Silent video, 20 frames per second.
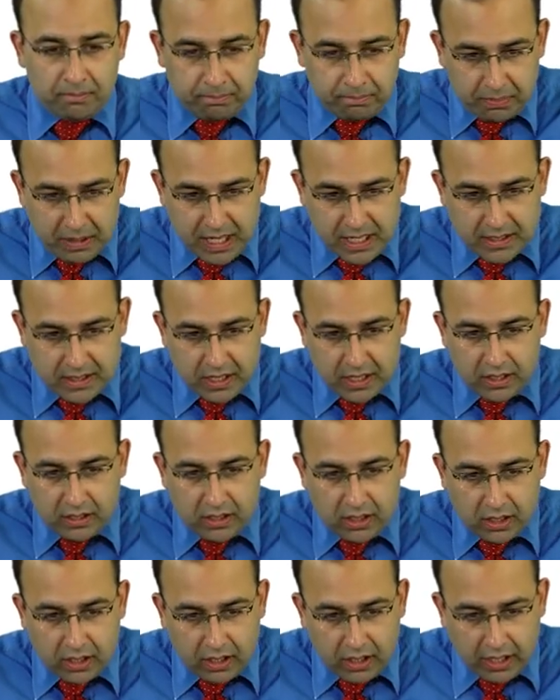
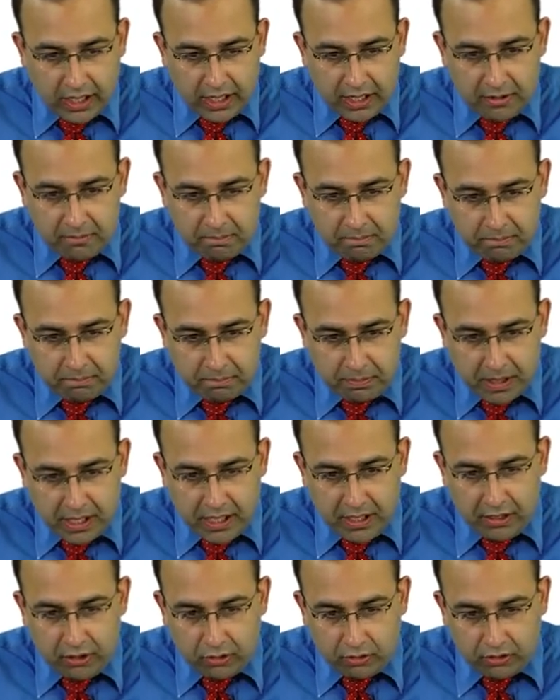Present in
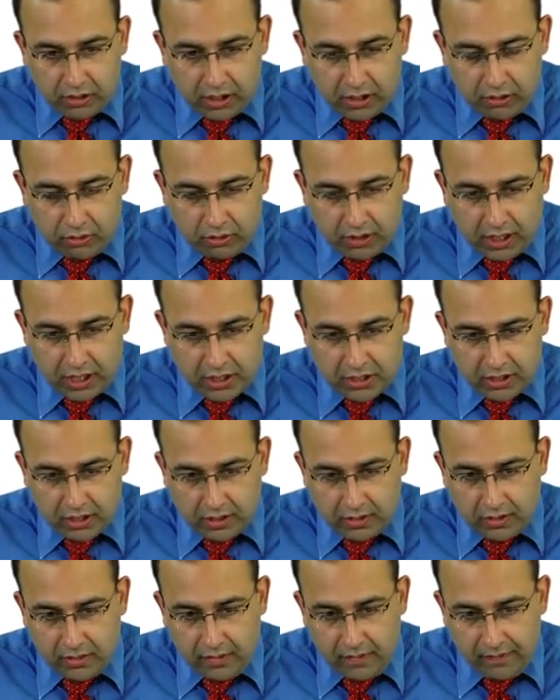perinuclear
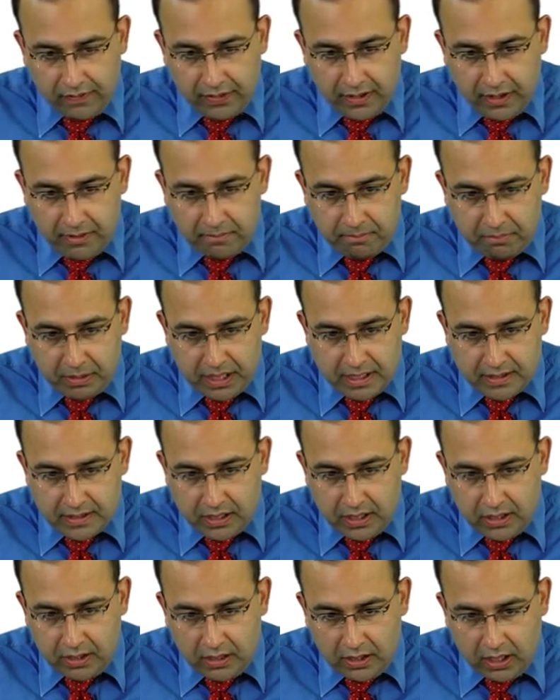location.
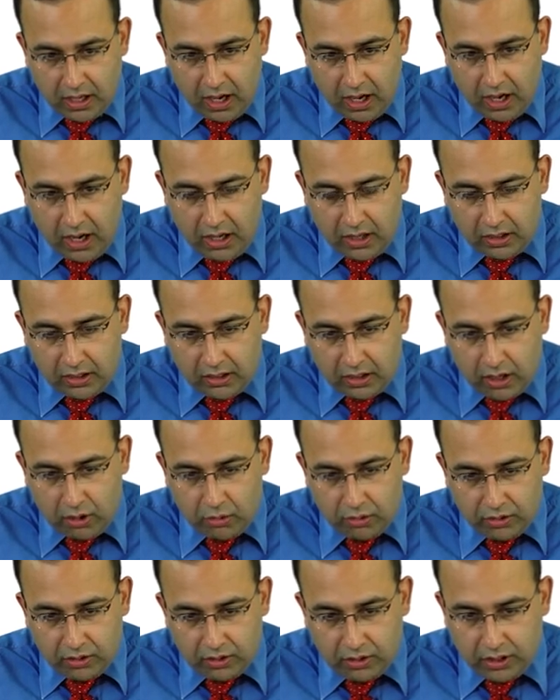Present
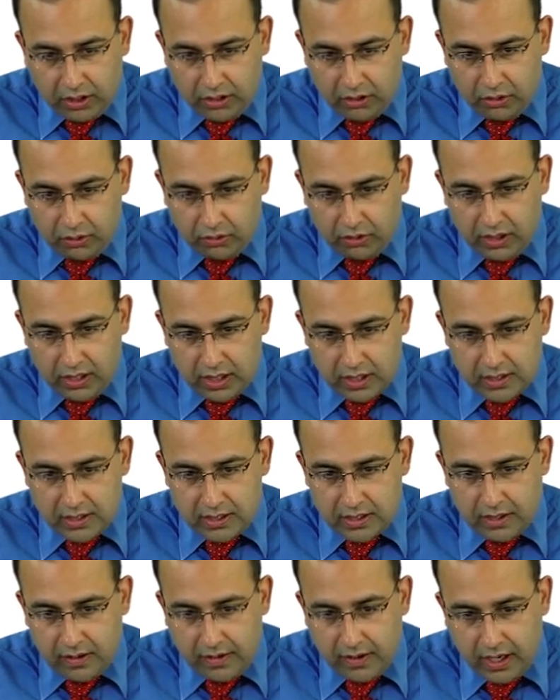around the
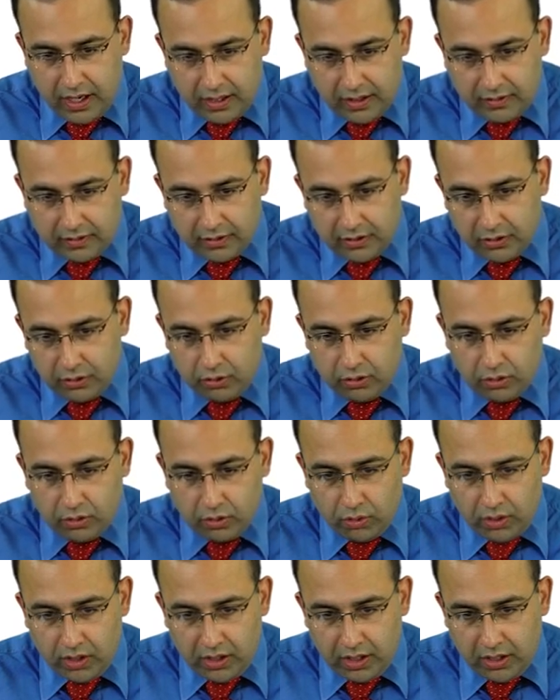nucleus. It is a
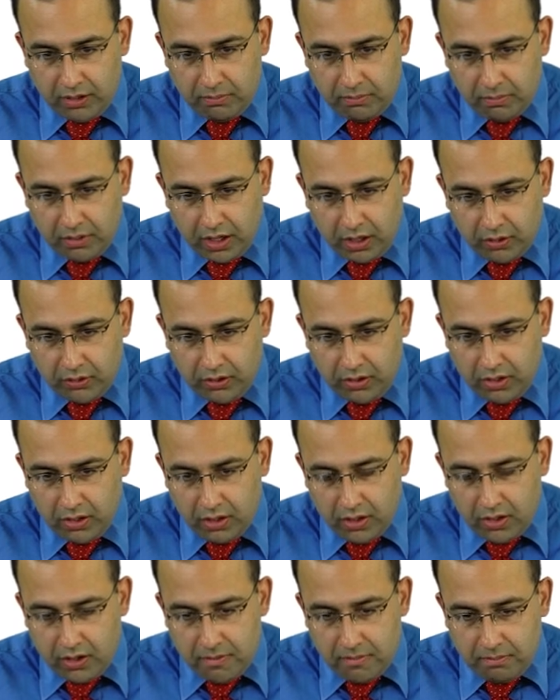golden brown
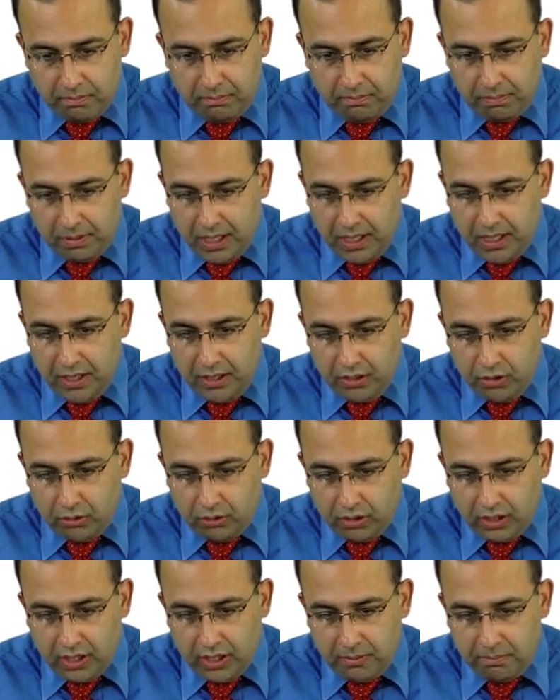
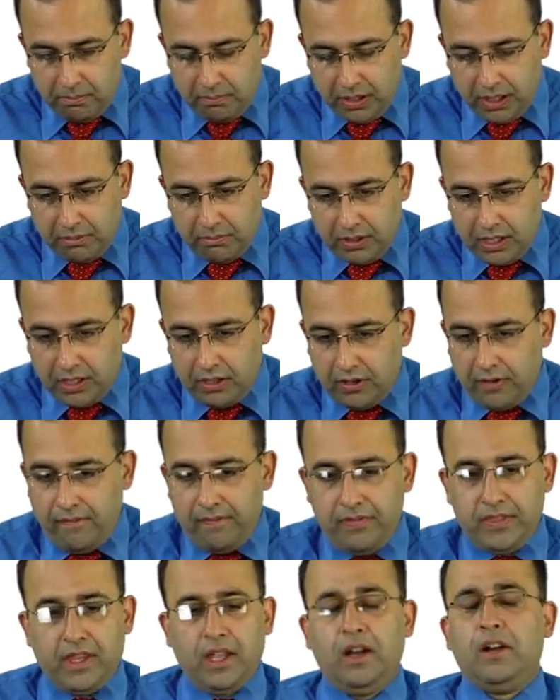perinuclear pigment.
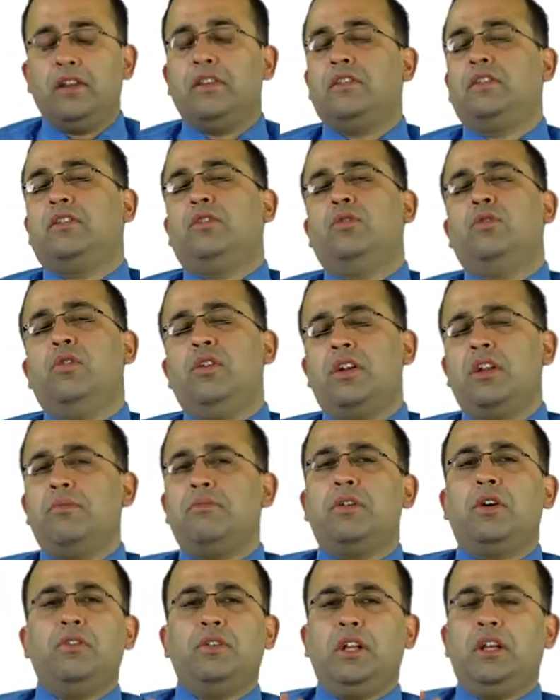It is golden
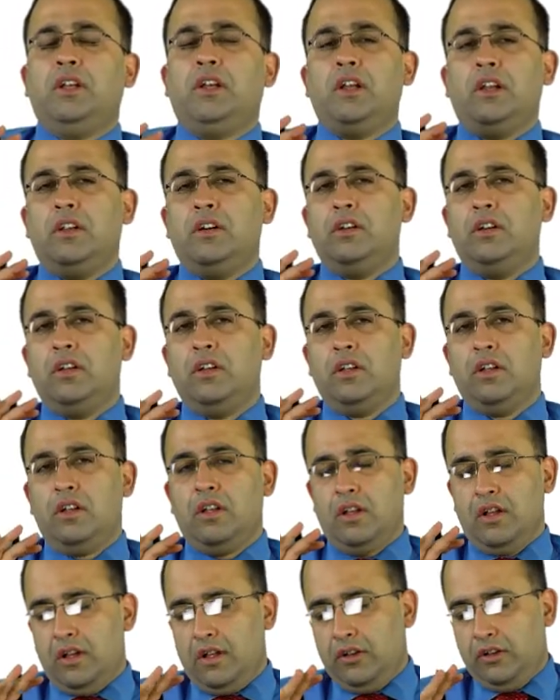brown in color.
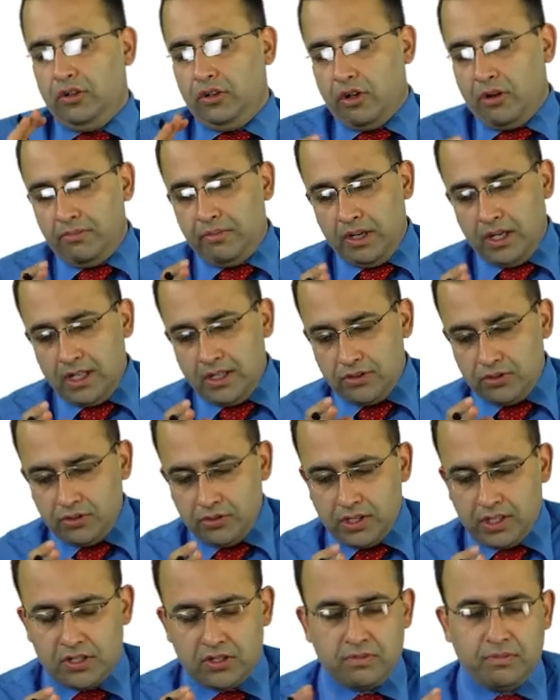Normally
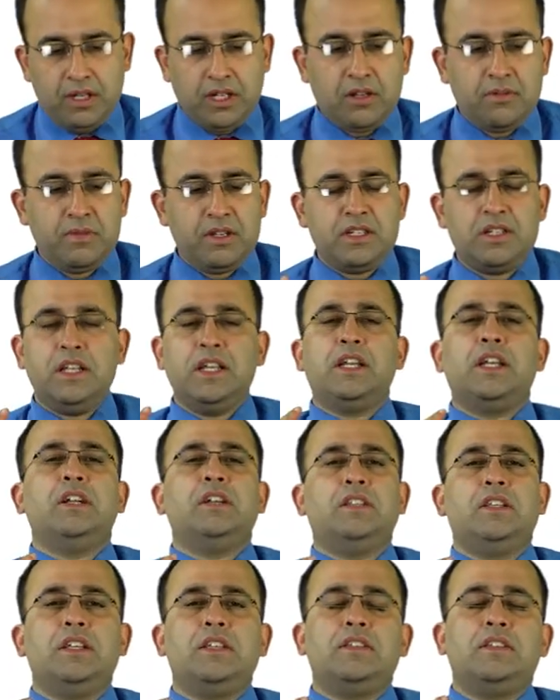students make a mistake
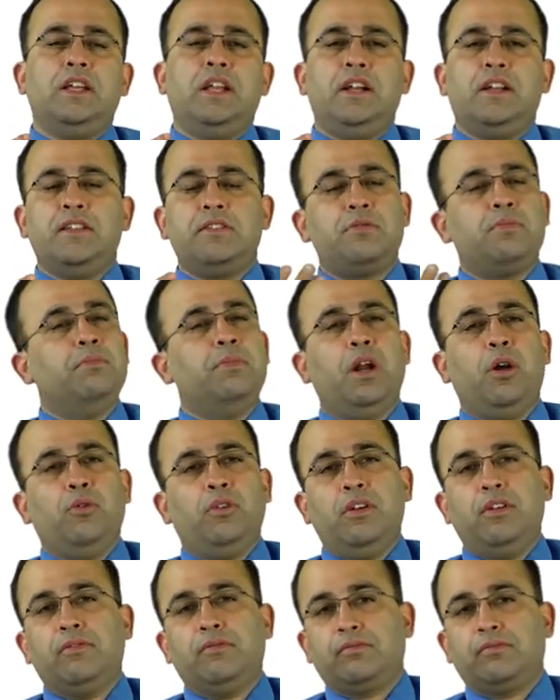and they say it as brown.